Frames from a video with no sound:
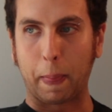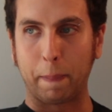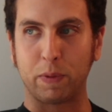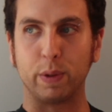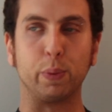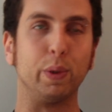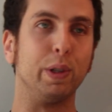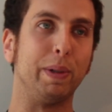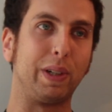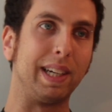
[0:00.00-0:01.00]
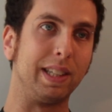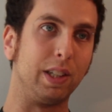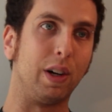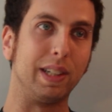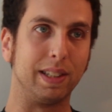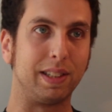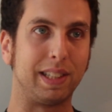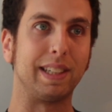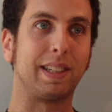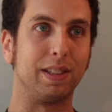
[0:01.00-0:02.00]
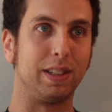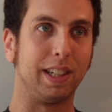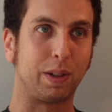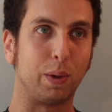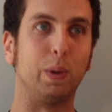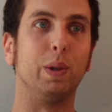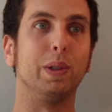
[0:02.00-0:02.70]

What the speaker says: was worried about getting the audience sick because she had a cold,